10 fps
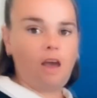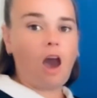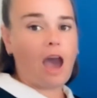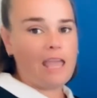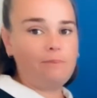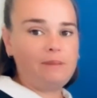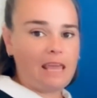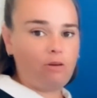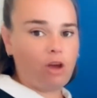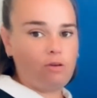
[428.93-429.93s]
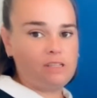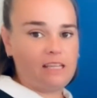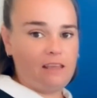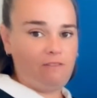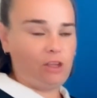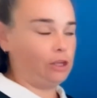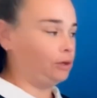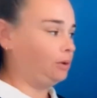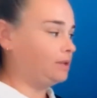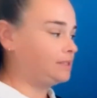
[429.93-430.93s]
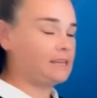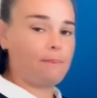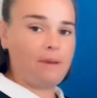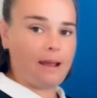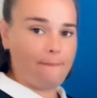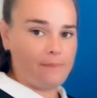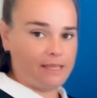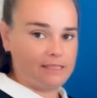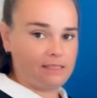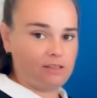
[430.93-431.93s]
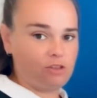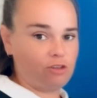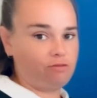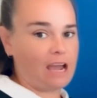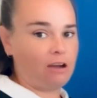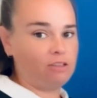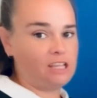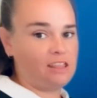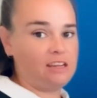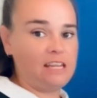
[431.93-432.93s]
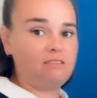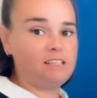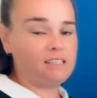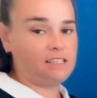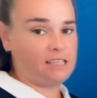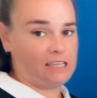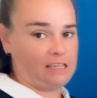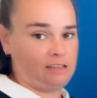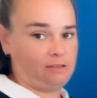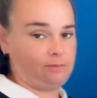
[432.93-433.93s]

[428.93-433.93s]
I am now going to give you some numbers to round to the nearest 10.